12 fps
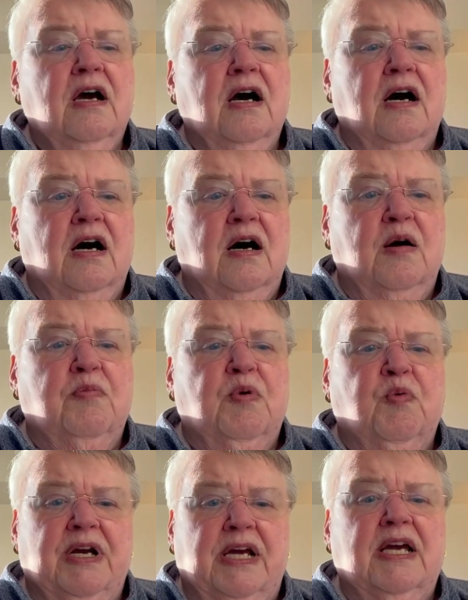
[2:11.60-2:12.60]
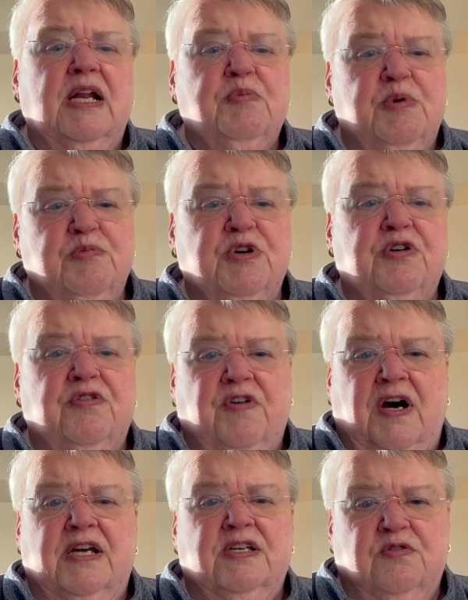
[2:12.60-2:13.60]
but when I get up and move,
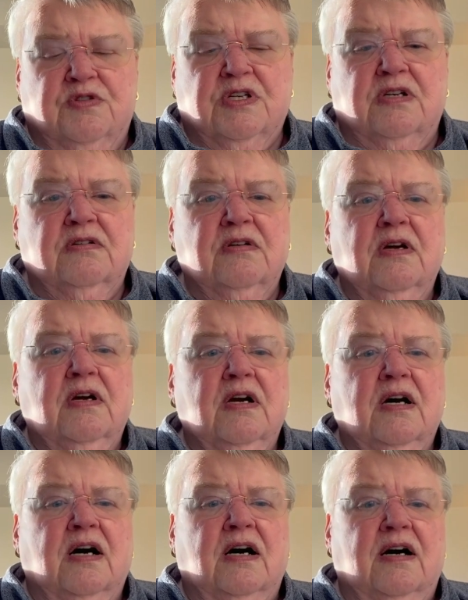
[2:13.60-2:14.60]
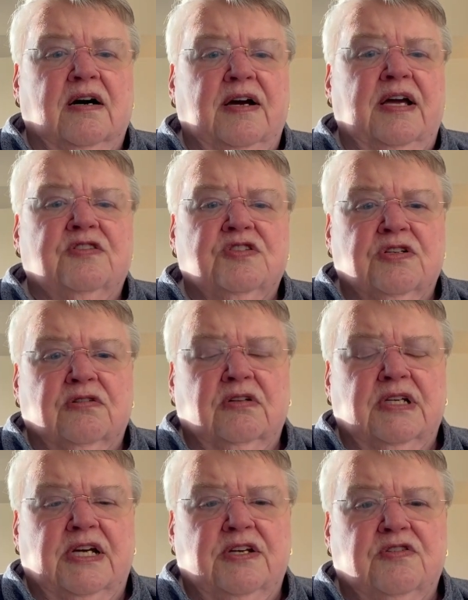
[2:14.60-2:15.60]
I use it, and
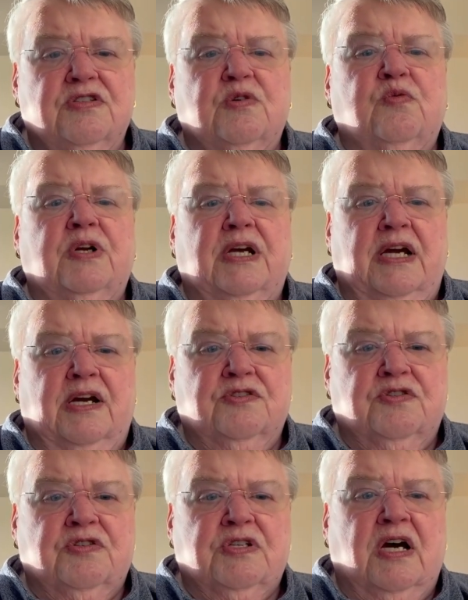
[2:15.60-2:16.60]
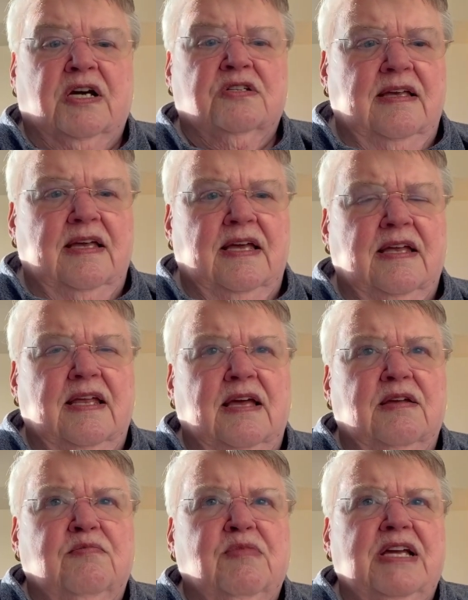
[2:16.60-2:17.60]
certainly I use it when I exercise.
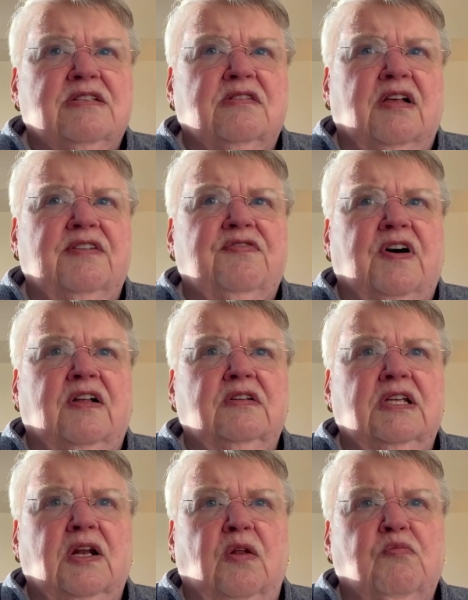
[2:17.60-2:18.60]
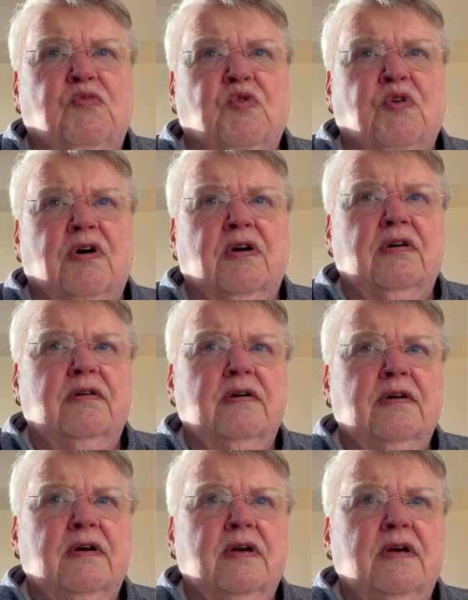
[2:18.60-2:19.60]
It makes life a little more
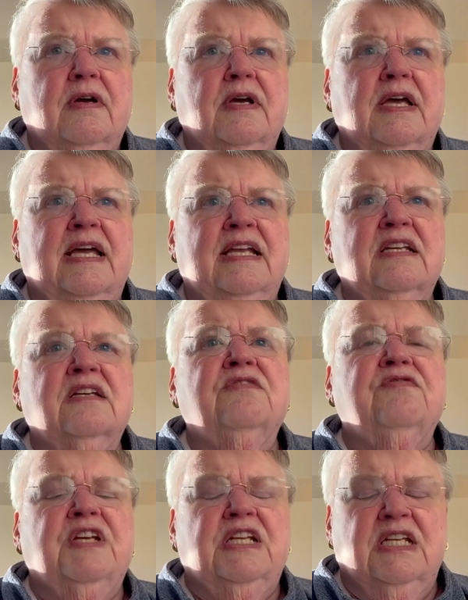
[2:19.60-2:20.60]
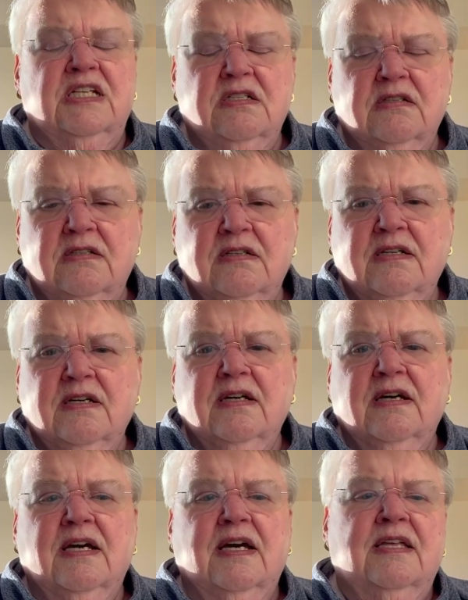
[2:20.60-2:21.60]
inconvenient
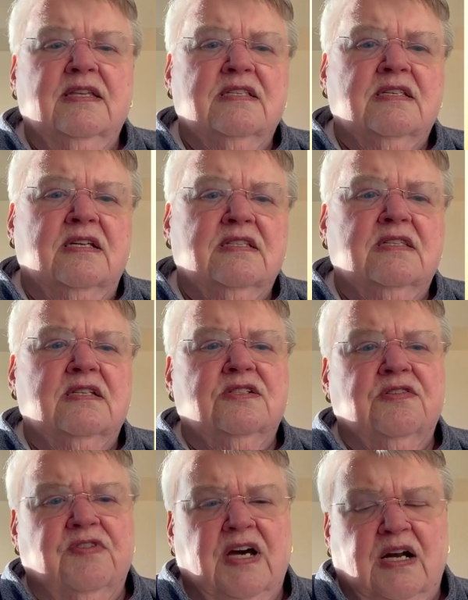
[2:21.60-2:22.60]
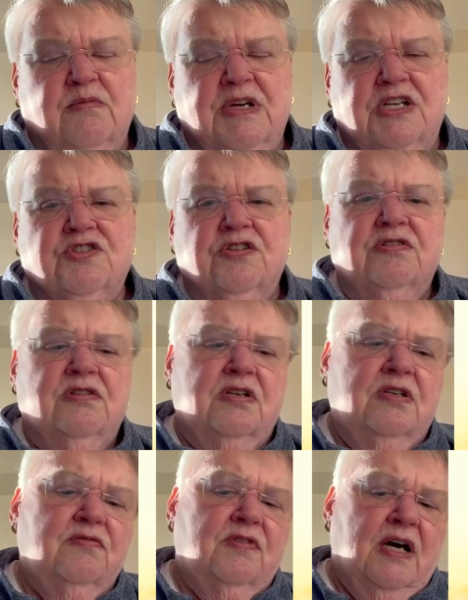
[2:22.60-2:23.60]
in the sense that you've got to make sure
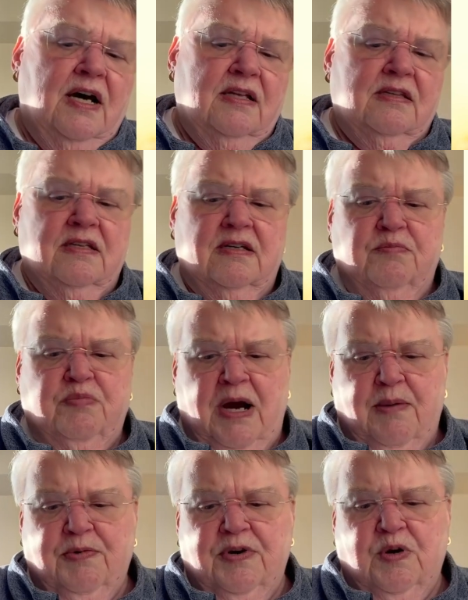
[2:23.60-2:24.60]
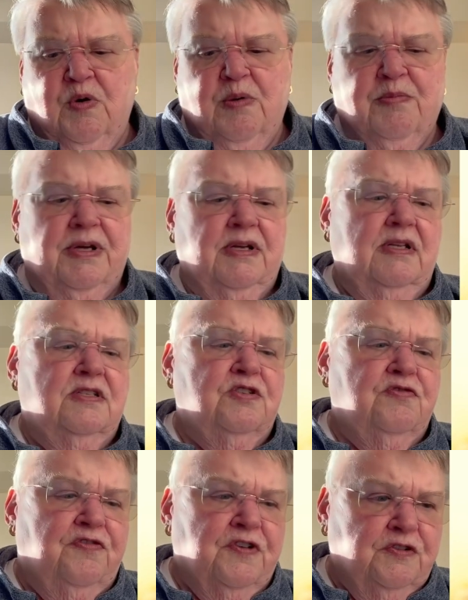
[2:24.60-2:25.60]
that you've got the proper equipment, that
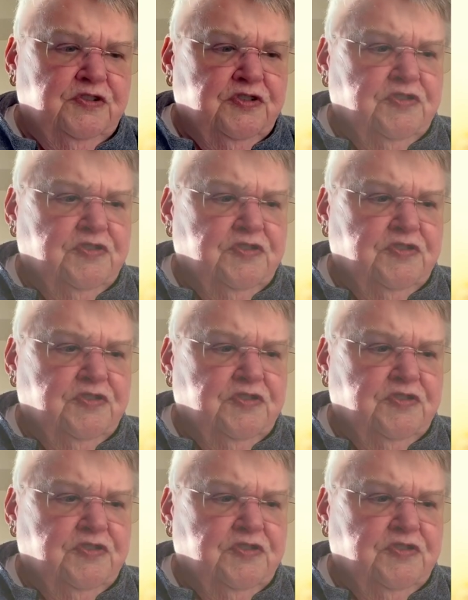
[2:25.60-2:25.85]
you filled your